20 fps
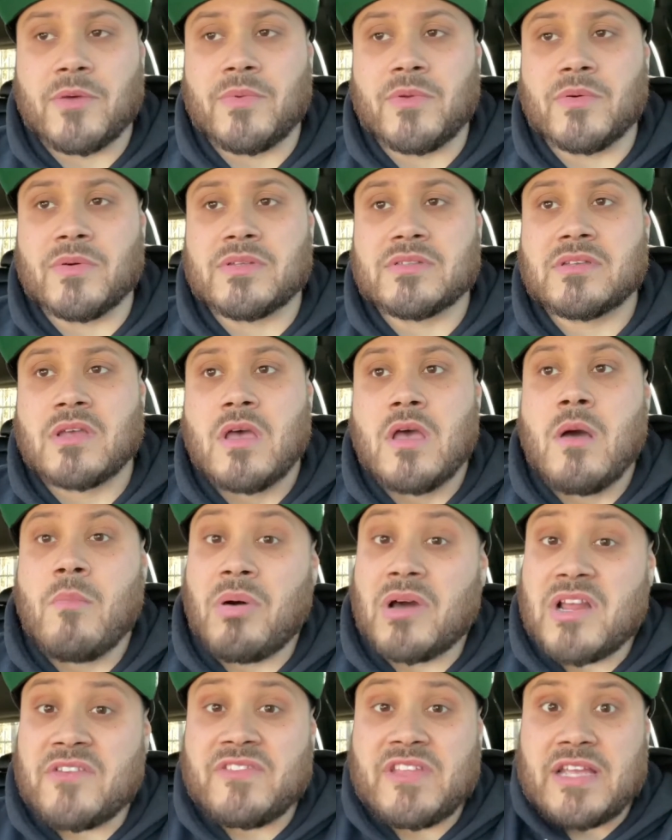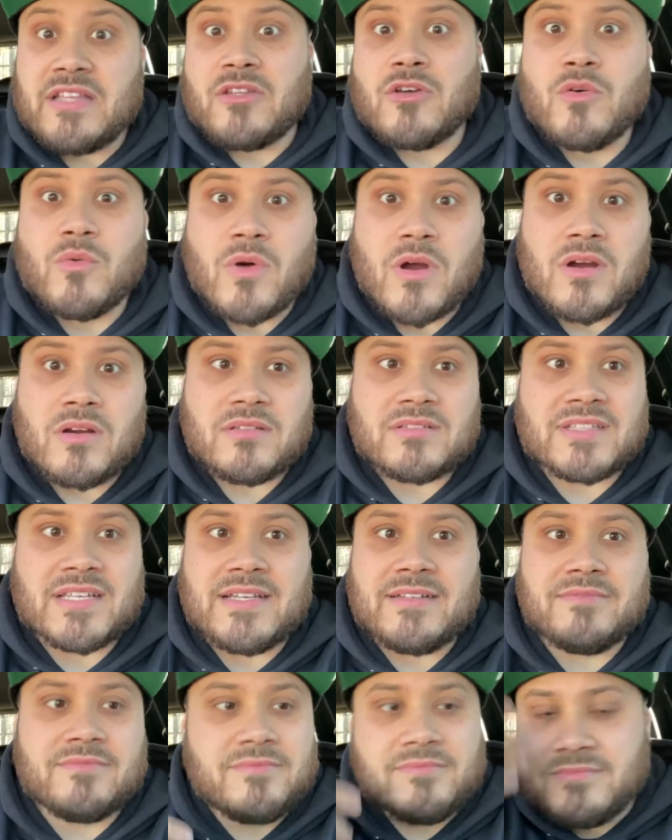ones. But if they do work,
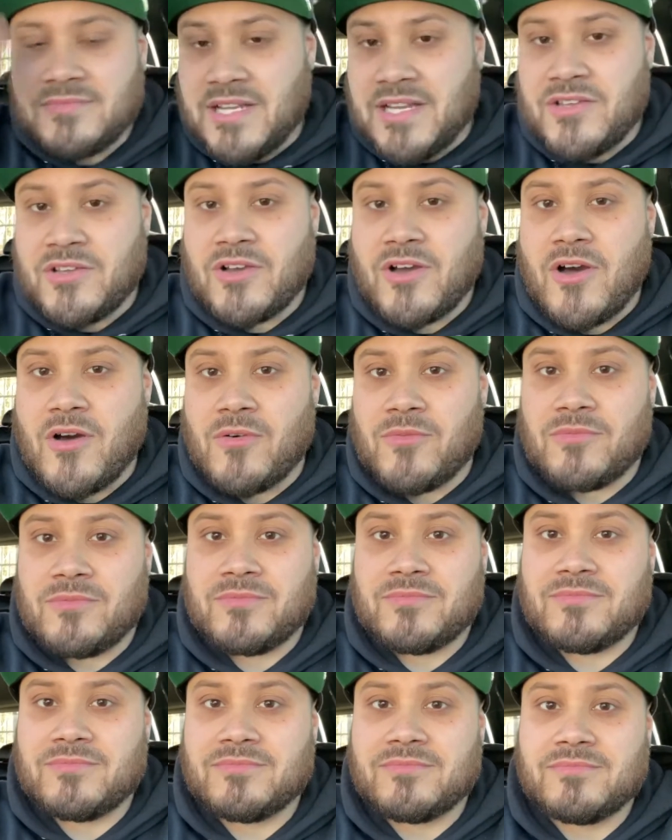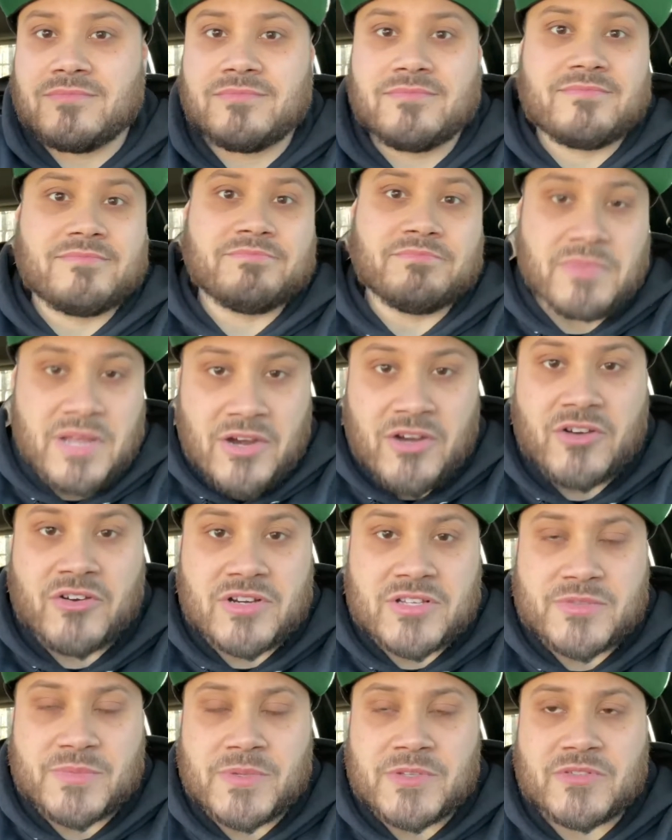then there you go. Merry
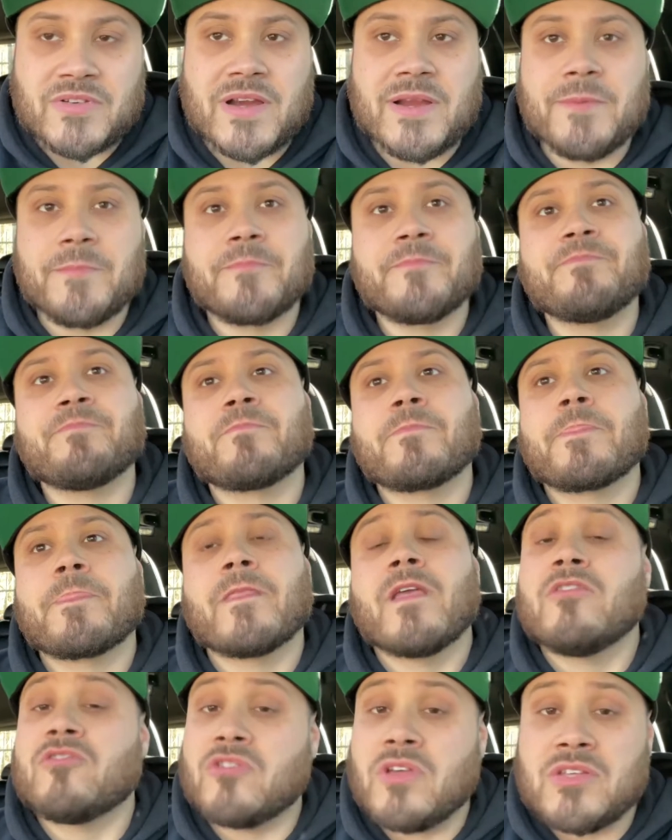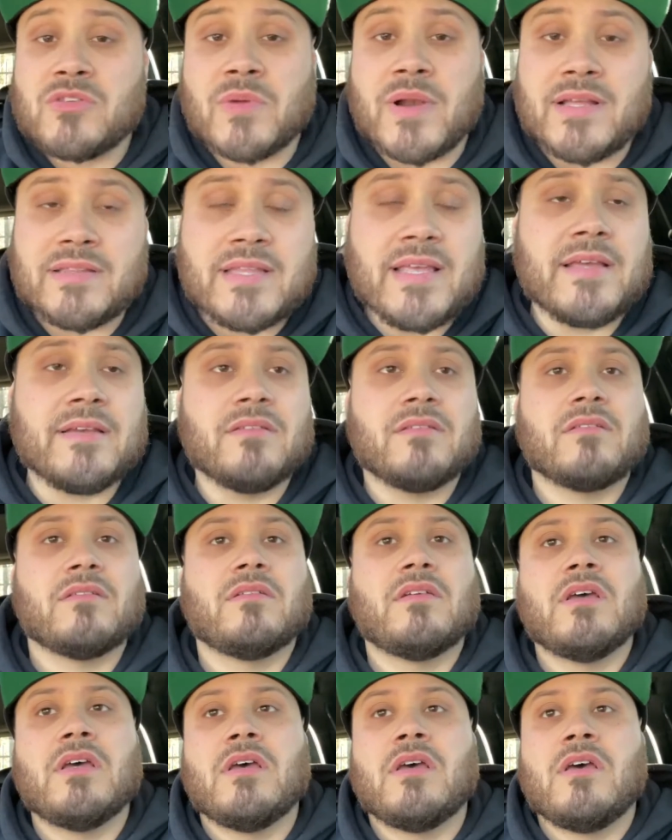Christmas, right? So that's what I did.
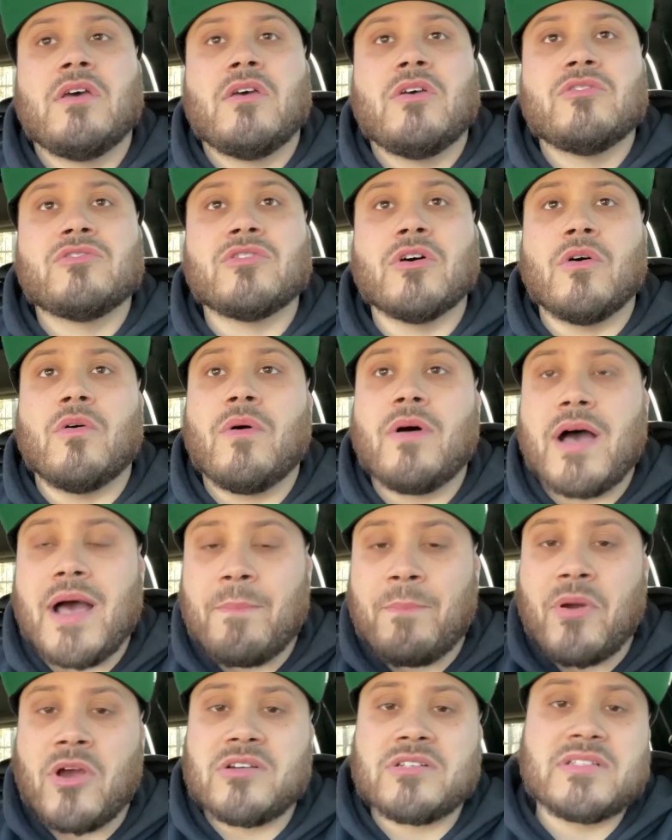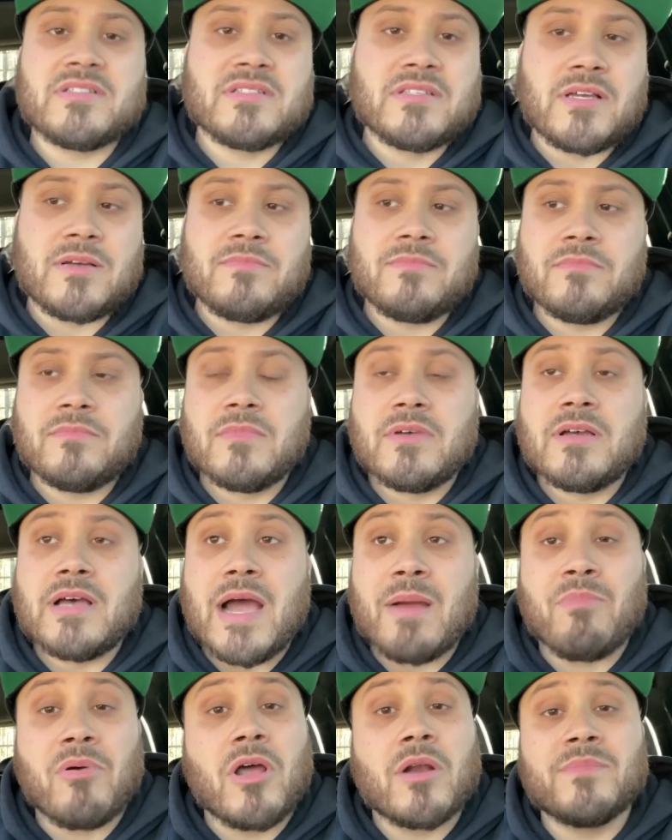So I purchased them. I
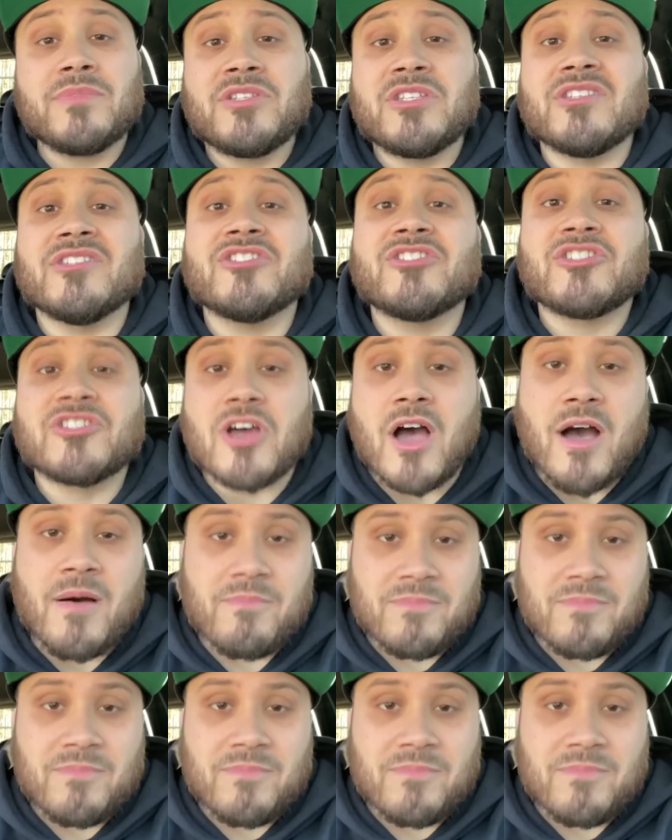brought them to the shop.